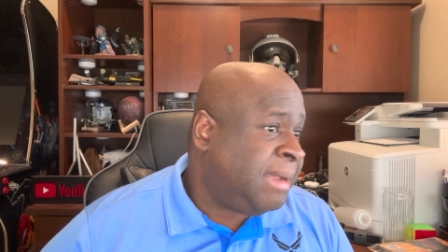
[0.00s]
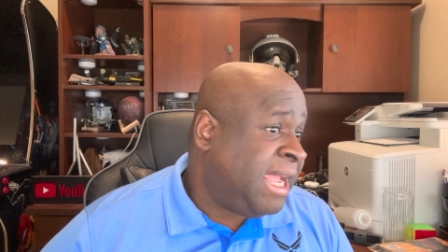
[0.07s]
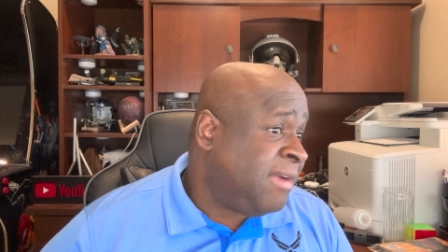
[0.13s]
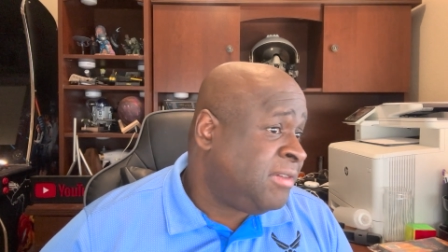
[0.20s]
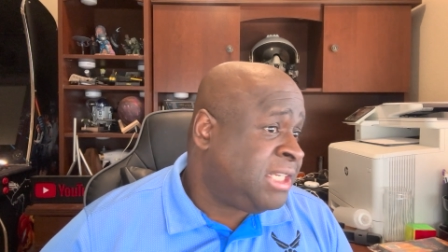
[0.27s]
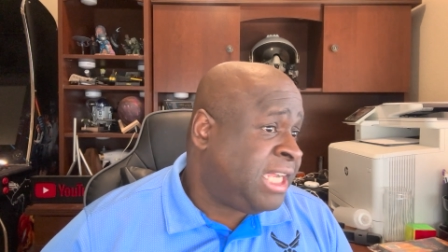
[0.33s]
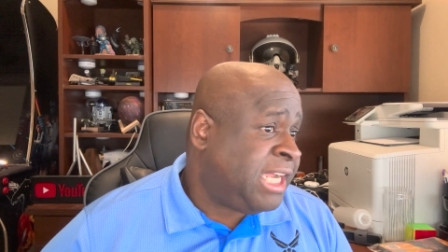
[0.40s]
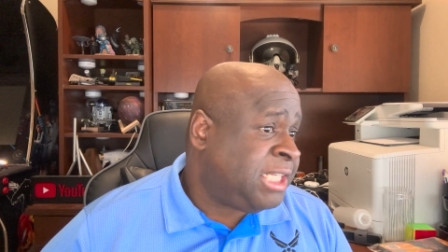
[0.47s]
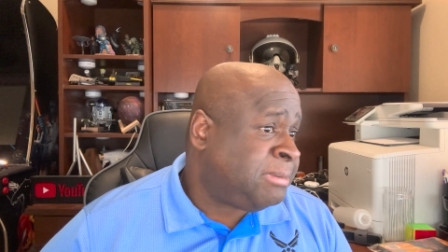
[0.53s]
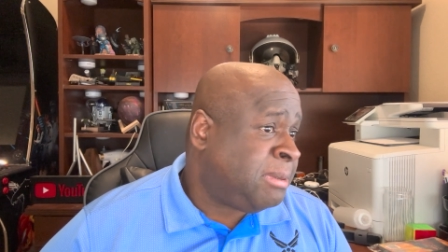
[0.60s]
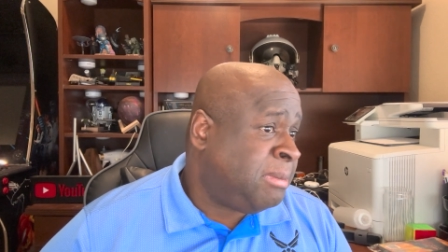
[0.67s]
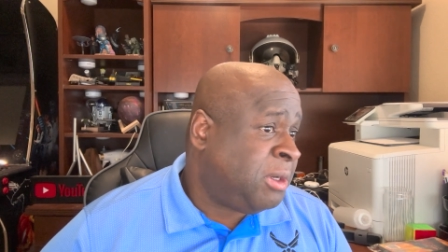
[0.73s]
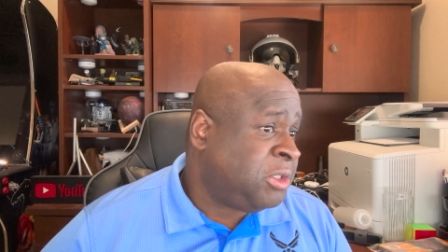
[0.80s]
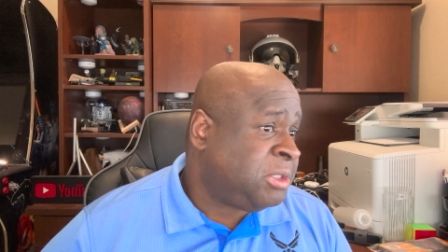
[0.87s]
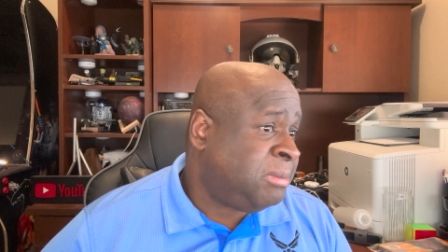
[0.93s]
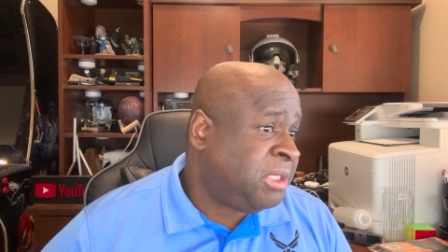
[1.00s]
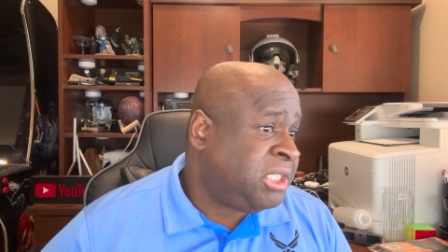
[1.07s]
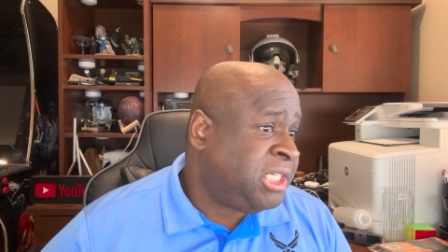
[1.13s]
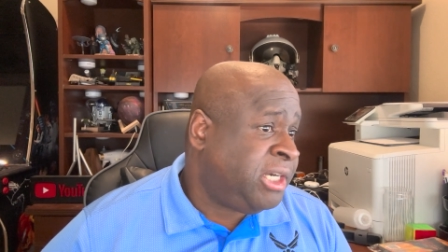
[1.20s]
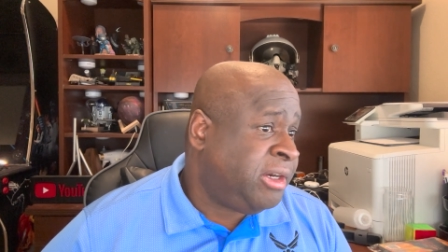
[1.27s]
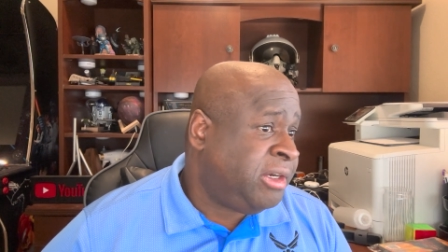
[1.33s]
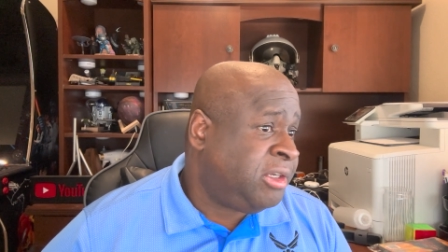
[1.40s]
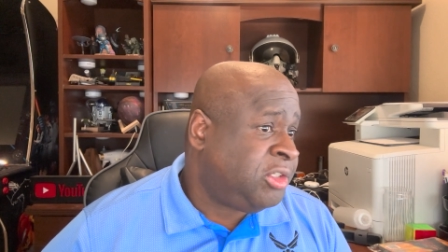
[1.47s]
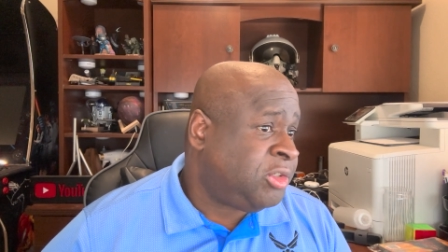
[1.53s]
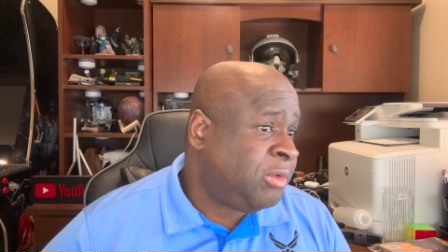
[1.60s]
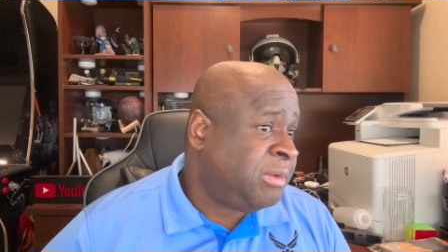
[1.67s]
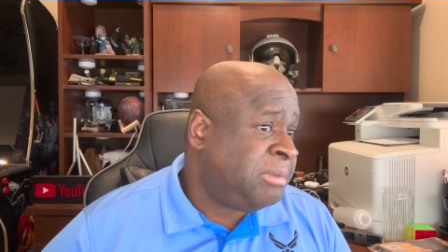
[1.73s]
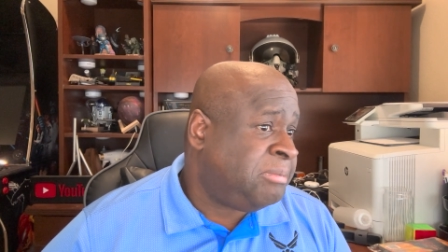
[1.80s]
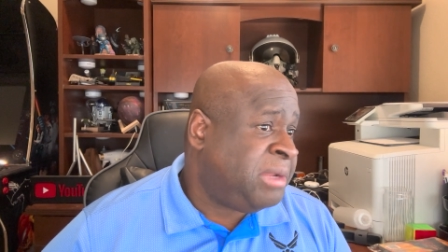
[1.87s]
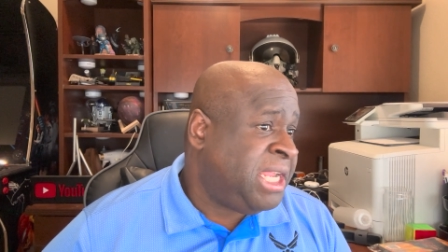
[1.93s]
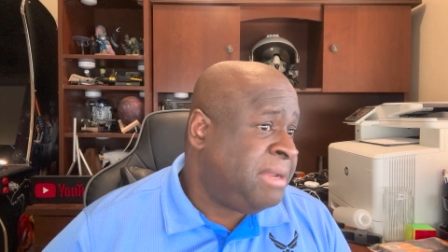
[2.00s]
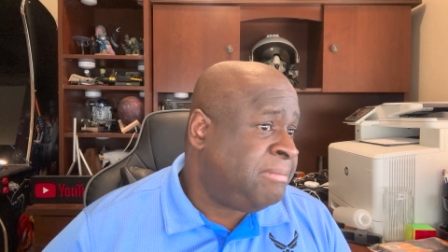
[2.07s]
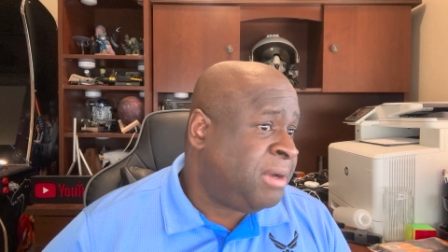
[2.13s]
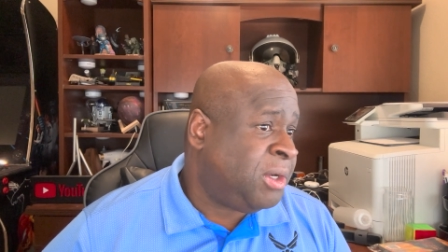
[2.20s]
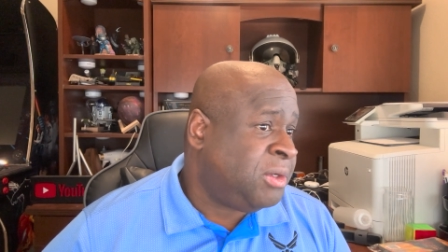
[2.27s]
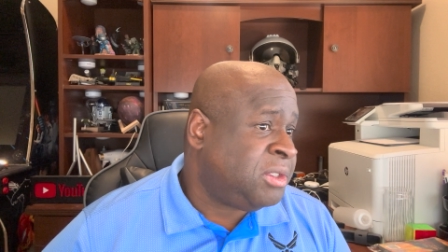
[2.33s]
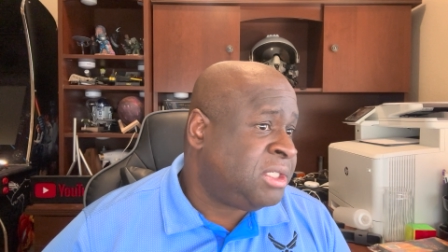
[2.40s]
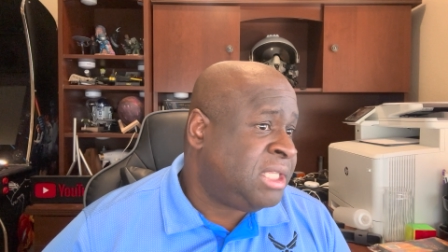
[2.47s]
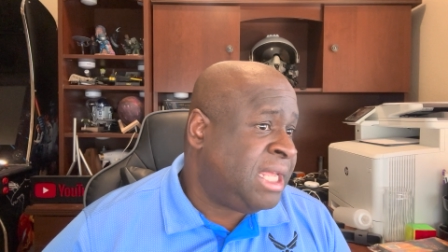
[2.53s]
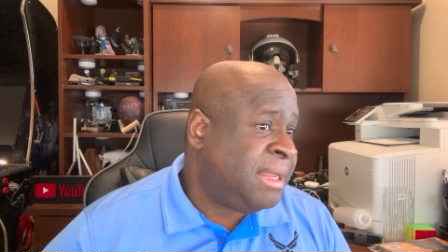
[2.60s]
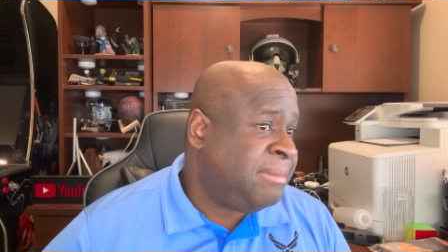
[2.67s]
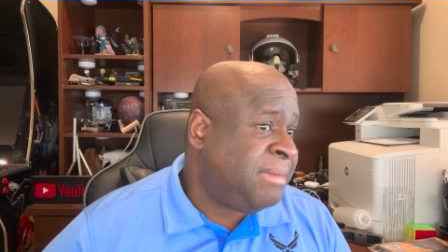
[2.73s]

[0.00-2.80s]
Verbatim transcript: advertise promotional materials or repeat posts that